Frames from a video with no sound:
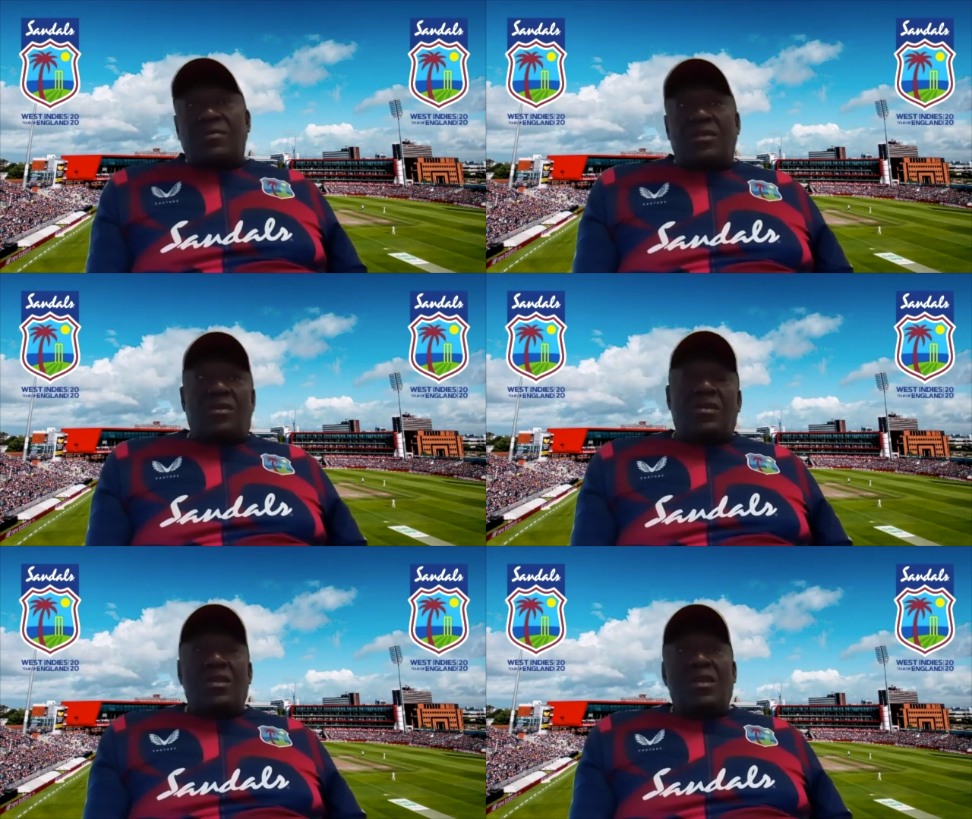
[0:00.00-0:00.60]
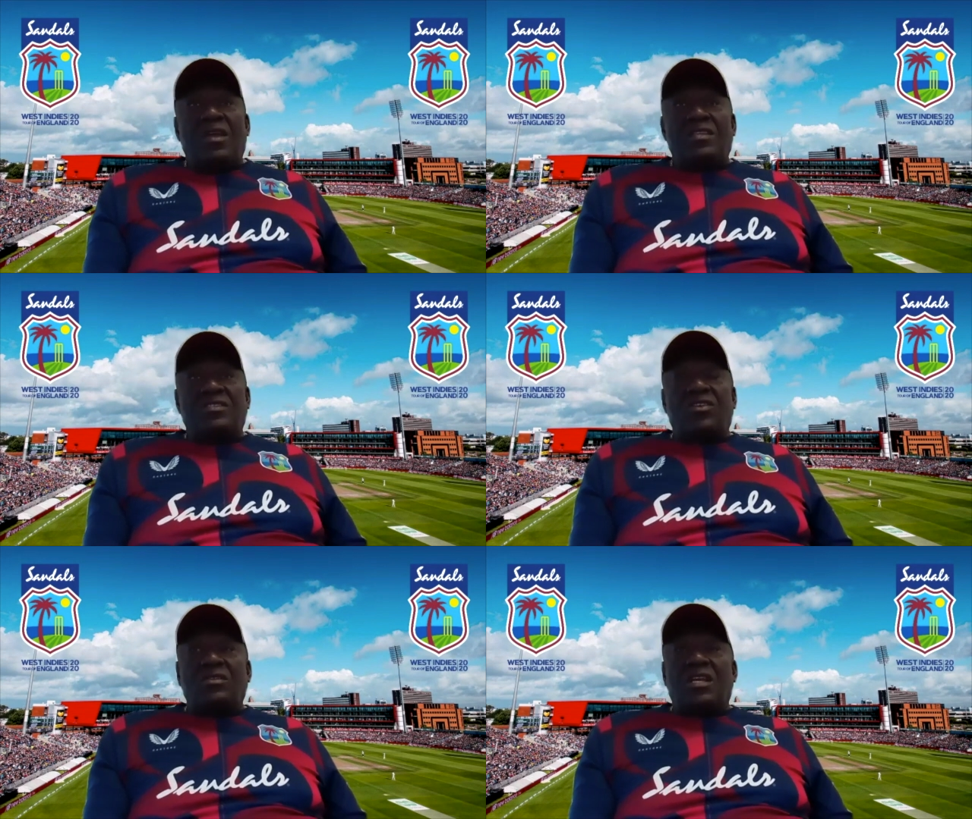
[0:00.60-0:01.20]
So it's
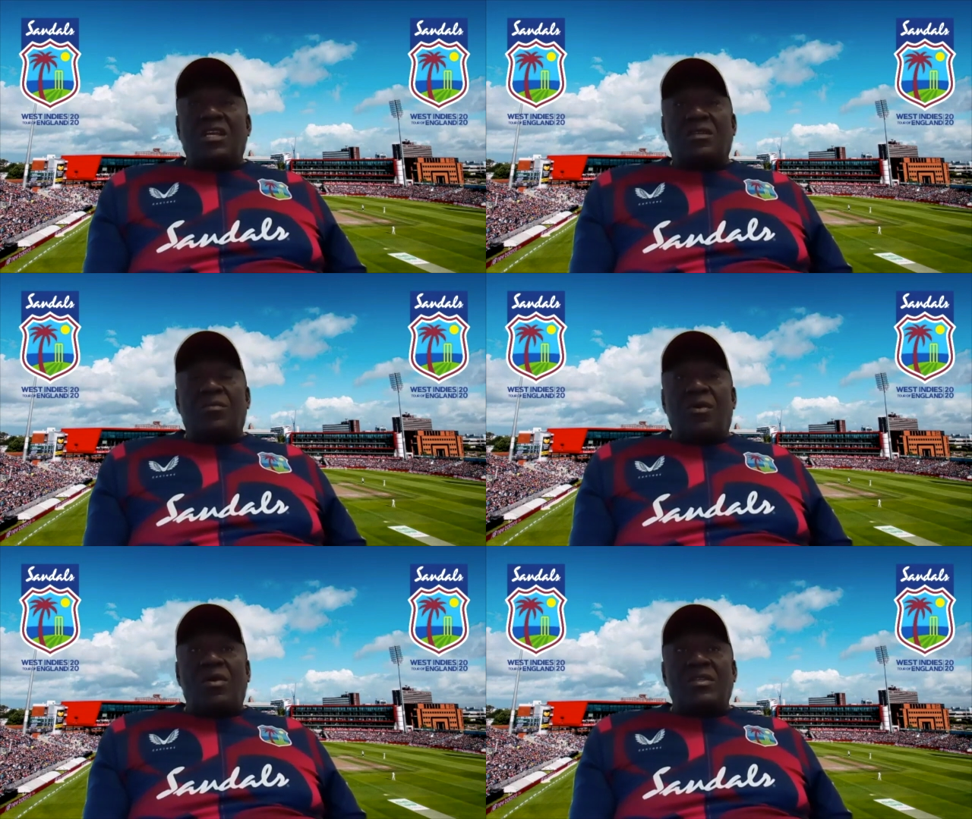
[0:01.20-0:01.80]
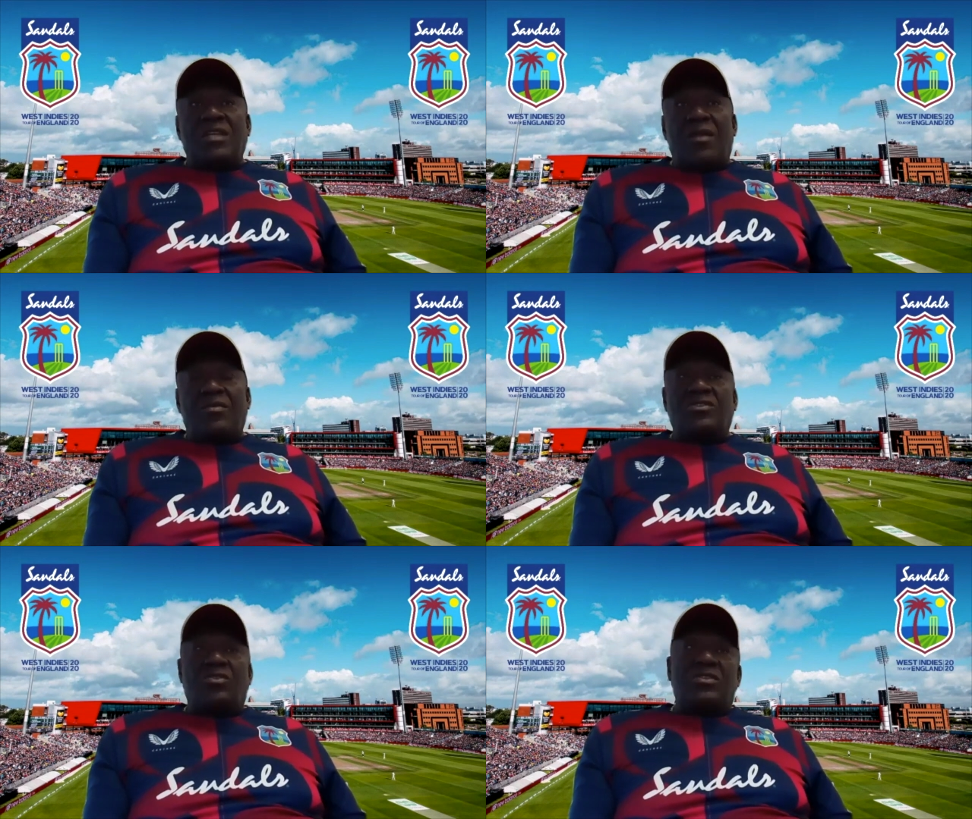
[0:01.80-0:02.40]
not just about
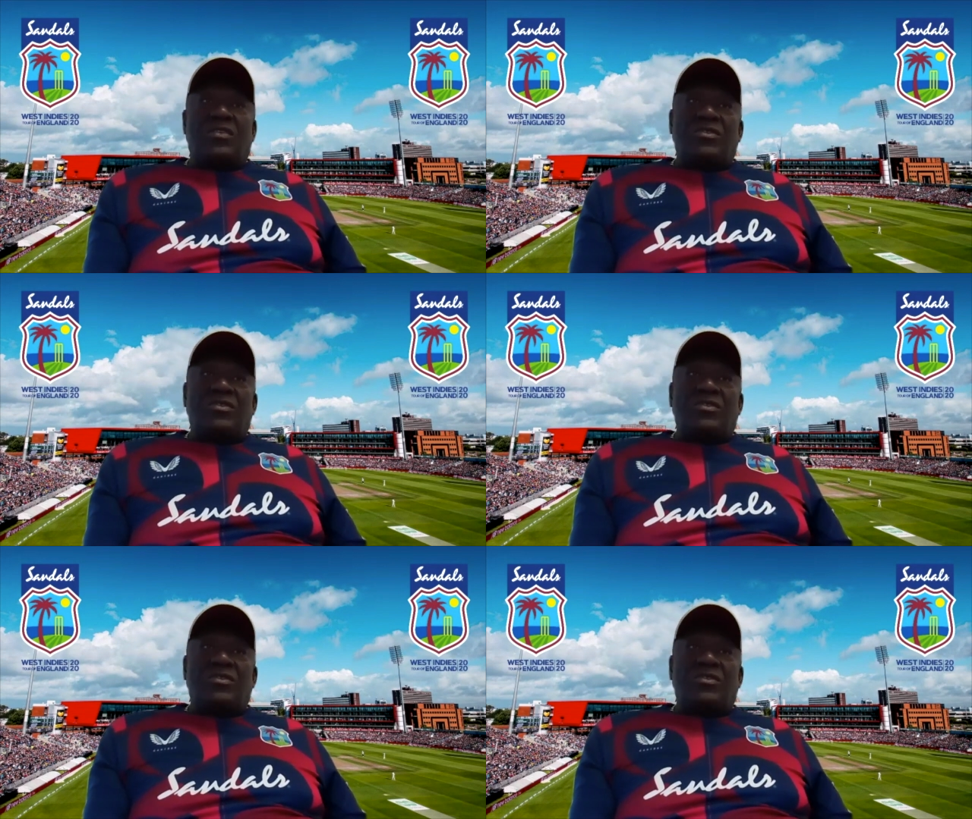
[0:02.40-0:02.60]
Azhari Joseph,